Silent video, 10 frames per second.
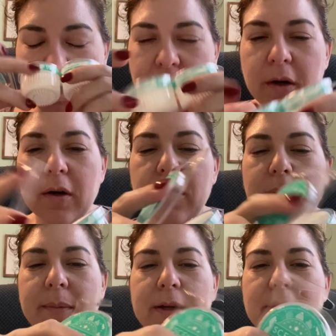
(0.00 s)
Oh,
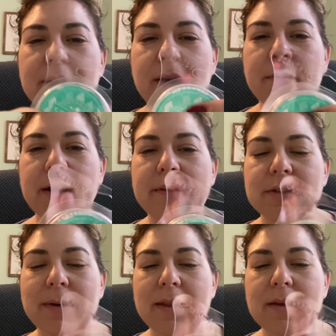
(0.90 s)
I'm gonna have to
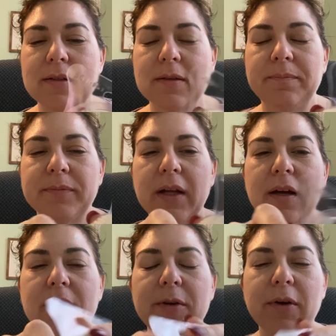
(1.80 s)
buy these.
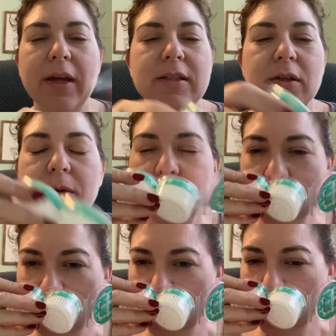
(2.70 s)
Okay, so
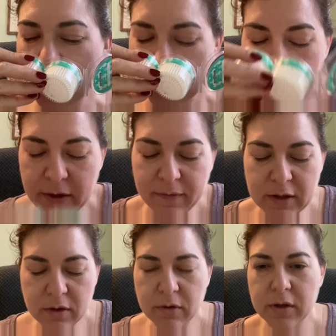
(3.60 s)
I don't even
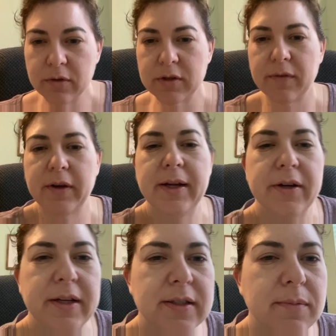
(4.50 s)
know the notes of
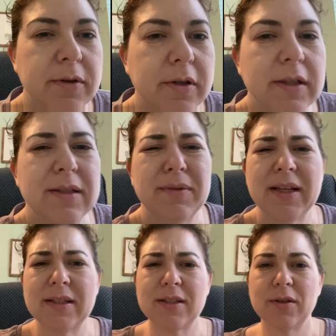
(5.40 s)
Iridescent Pearl because I'm
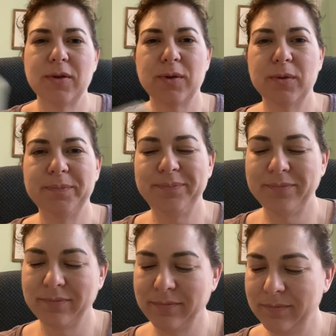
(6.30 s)
like so
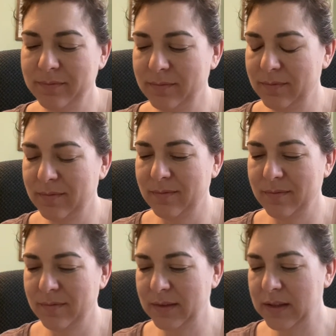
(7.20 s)

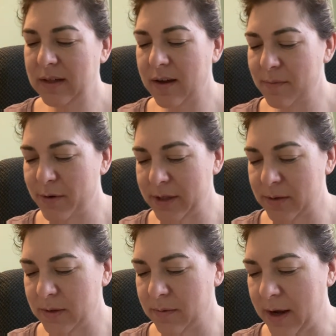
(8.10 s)
not impressed
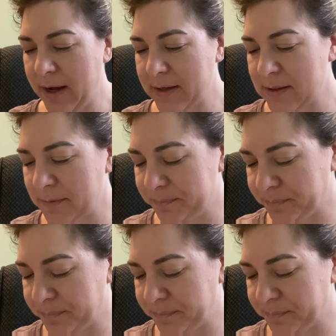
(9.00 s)
with the wax.